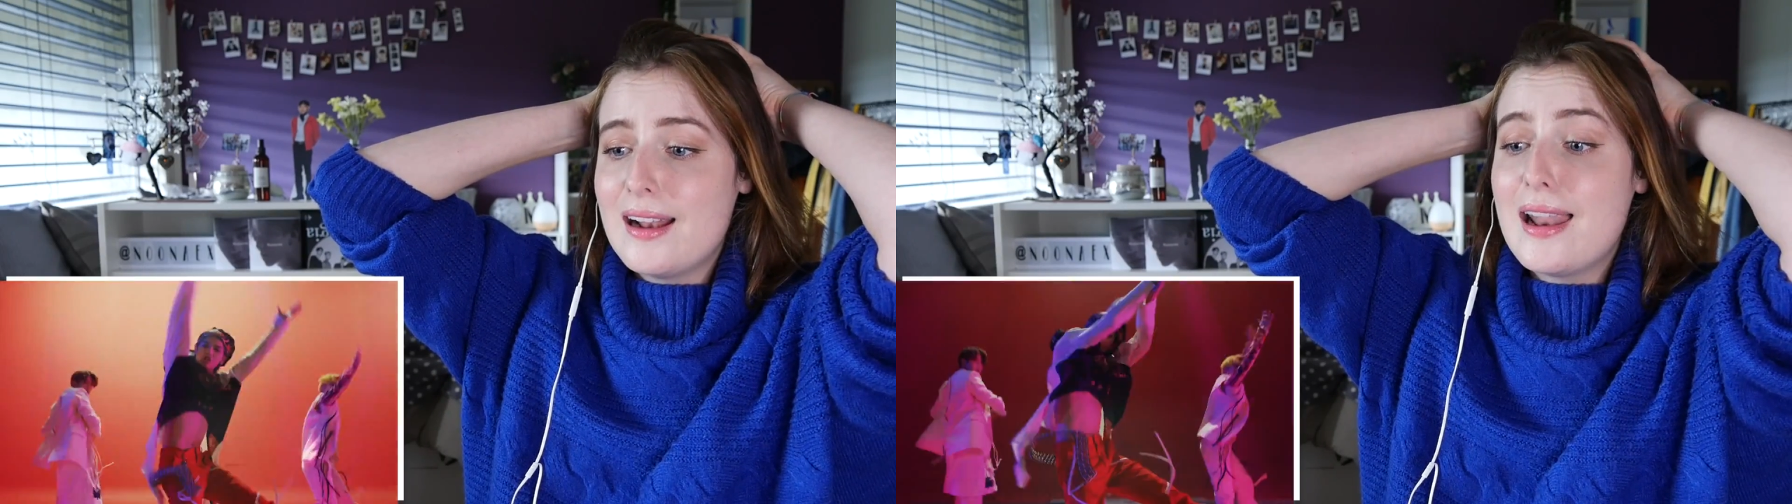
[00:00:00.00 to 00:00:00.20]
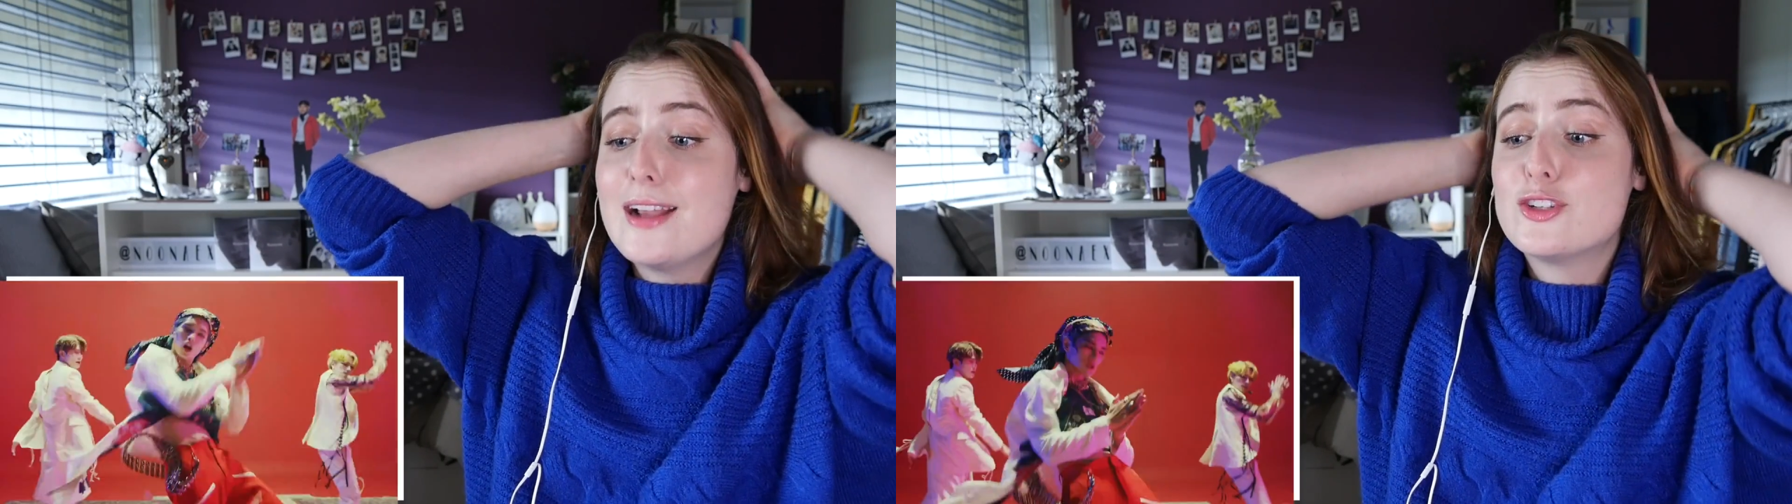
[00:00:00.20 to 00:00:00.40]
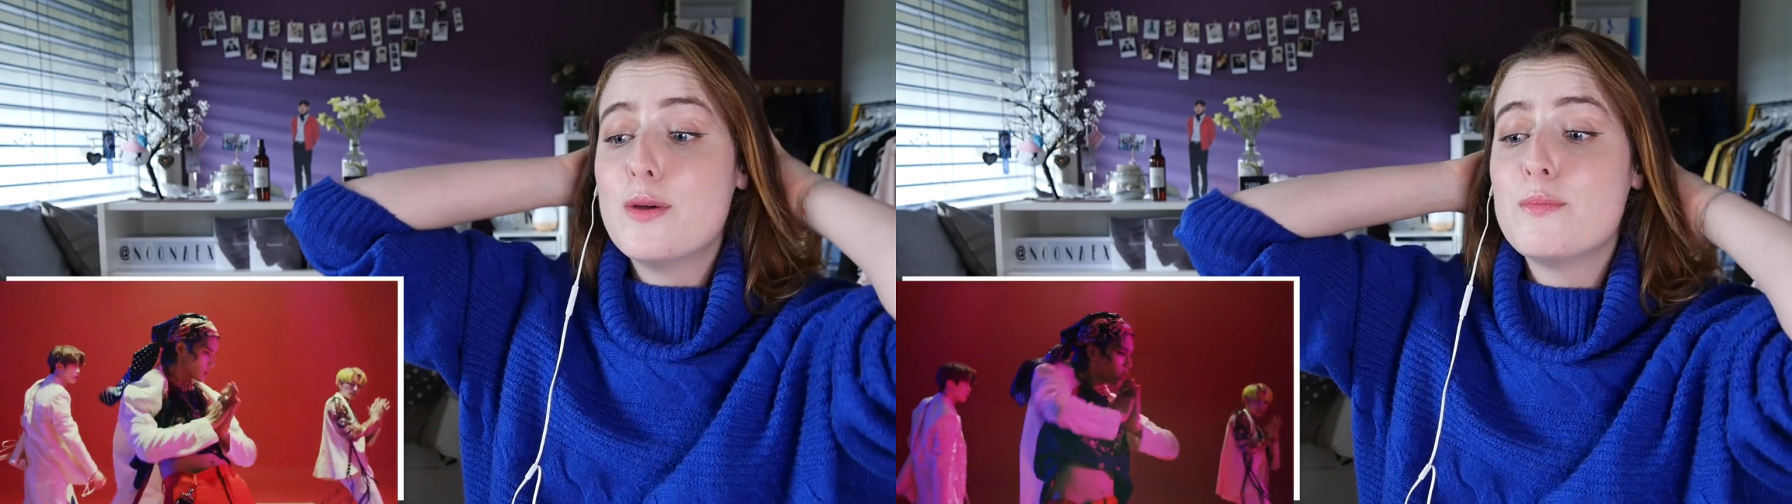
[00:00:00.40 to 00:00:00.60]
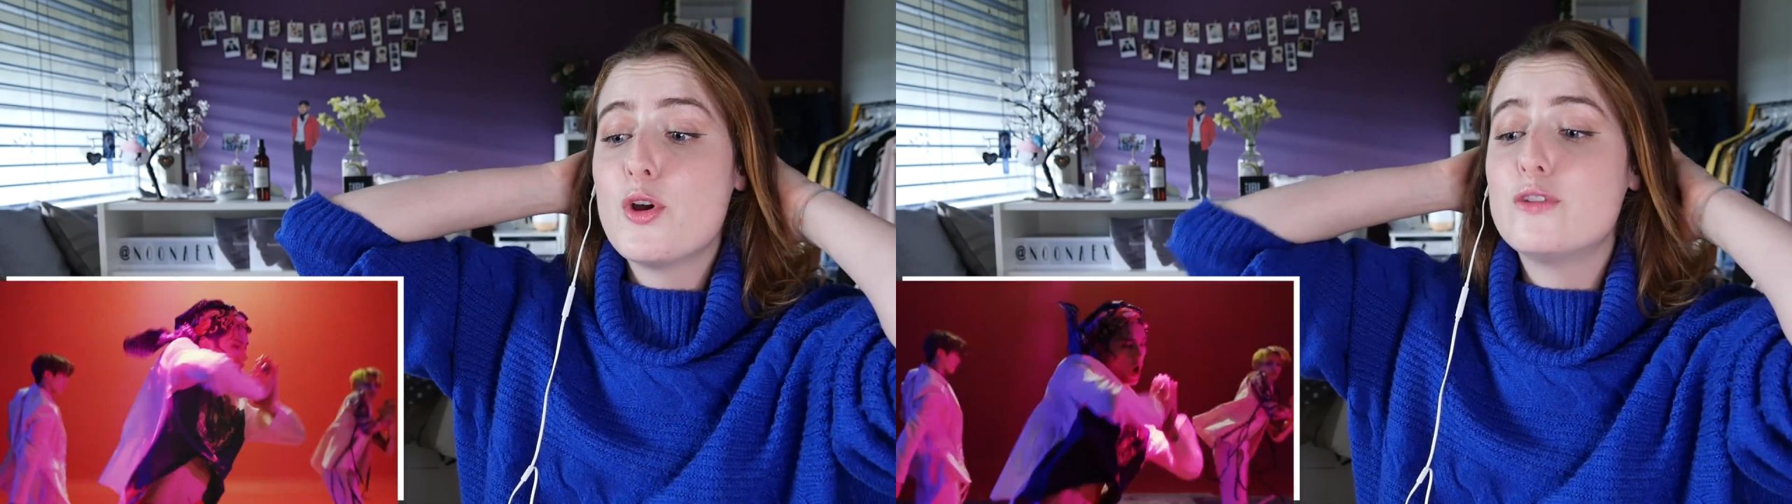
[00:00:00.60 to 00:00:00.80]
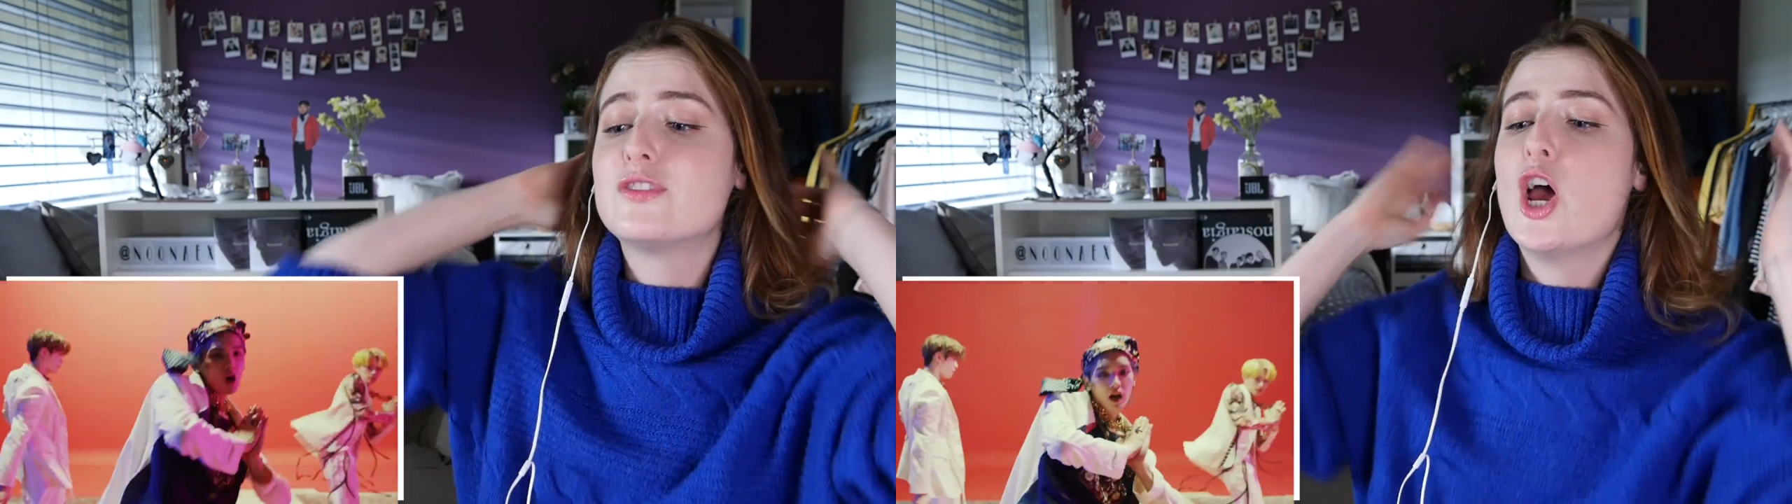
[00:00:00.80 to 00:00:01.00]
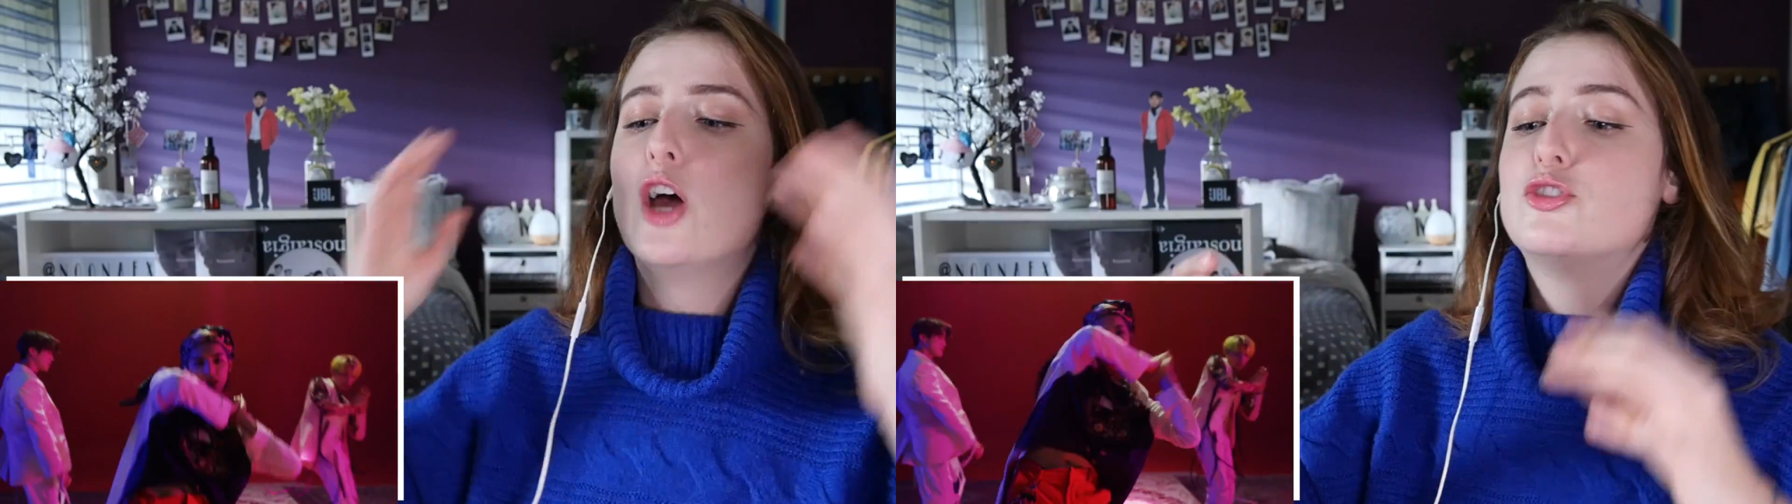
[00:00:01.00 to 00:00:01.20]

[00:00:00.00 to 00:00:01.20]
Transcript: The moves,